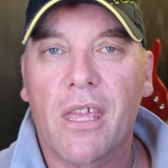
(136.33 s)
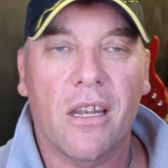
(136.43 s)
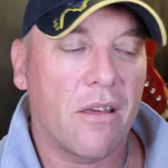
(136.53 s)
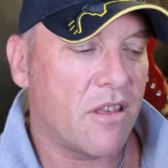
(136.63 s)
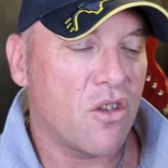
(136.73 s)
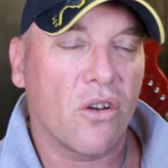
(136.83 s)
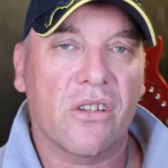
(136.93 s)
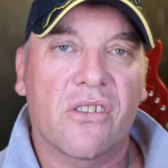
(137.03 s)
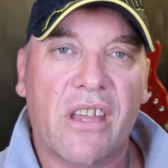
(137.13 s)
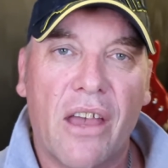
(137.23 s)
You know, and then you've
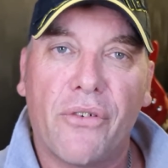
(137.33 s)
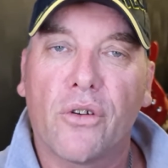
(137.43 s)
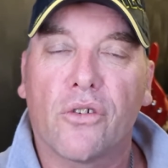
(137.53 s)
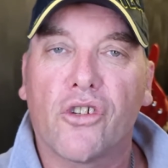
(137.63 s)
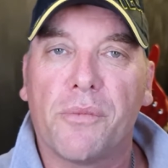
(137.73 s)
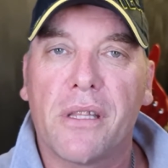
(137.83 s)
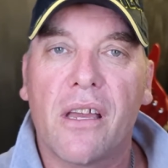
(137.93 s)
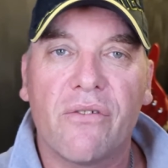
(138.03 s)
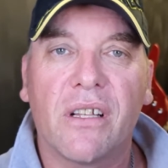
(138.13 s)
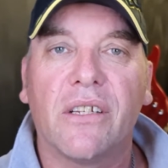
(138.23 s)
got scaffold on top of
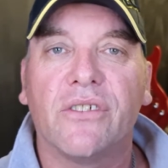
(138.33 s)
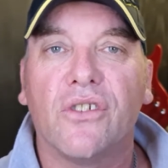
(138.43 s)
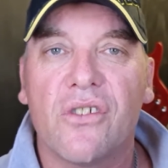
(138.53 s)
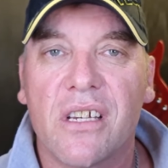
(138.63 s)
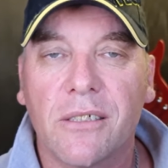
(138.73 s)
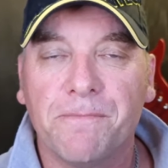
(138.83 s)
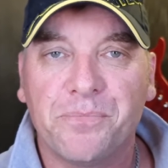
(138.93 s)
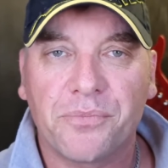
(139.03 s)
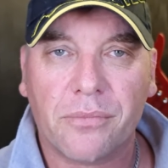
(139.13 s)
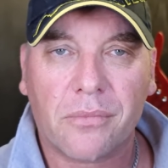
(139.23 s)
that if you live in New Zealand.
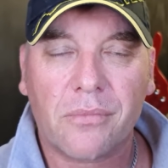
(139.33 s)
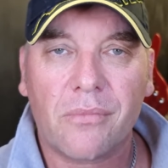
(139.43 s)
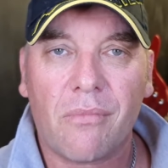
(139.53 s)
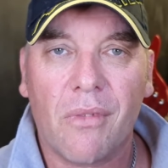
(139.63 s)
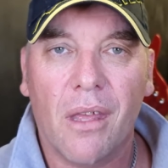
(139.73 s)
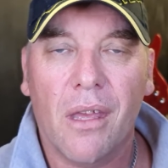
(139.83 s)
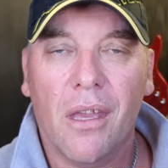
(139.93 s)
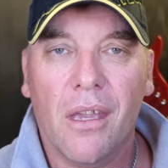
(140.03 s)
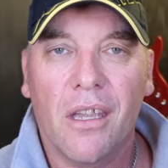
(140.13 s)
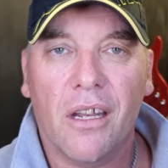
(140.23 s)

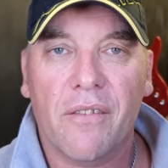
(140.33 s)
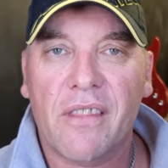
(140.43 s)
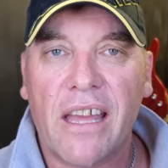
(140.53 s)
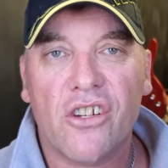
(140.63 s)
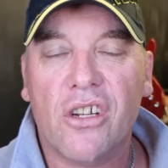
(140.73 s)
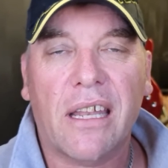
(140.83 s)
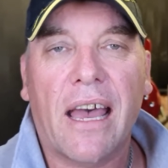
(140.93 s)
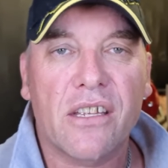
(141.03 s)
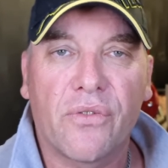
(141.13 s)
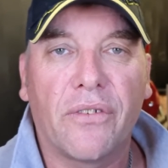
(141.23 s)
You know, that should
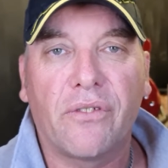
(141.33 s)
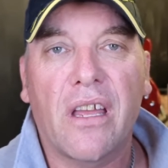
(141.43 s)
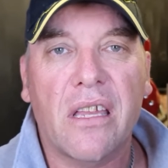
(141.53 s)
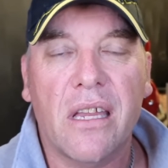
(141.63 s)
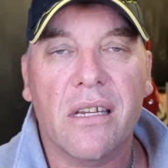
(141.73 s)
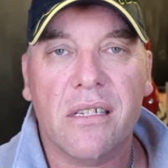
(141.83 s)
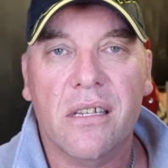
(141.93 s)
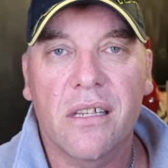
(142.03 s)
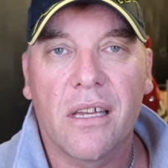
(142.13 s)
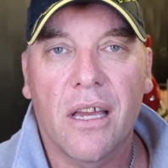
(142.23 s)
last 15 years.
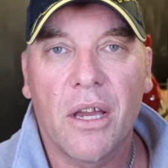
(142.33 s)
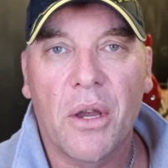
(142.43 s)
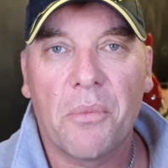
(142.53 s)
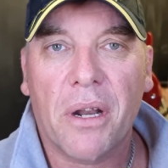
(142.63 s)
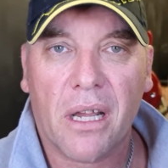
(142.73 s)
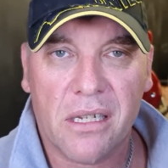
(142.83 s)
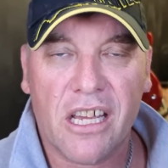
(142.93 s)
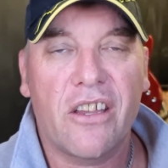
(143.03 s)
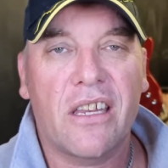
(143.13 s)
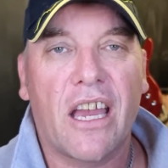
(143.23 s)
But I can
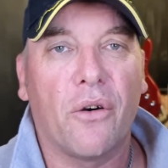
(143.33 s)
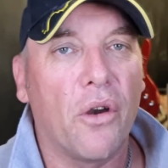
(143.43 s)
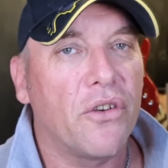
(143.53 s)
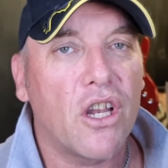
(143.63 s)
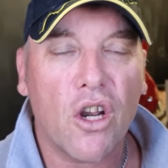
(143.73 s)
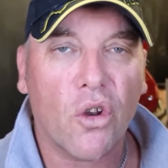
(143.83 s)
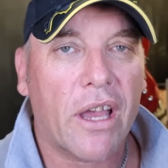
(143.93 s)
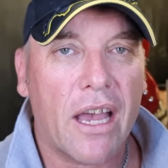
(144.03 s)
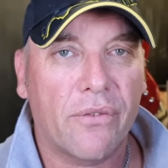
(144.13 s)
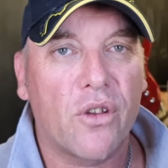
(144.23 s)
tell you now, if you don't
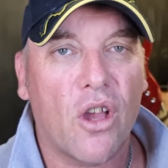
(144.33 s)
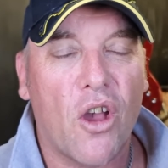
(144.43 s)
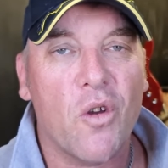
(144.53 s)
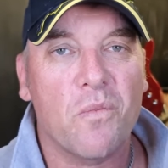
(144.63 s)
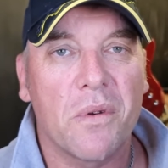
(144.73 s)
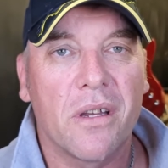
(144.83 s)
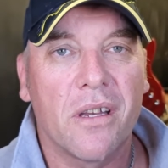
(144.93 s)
look after your home,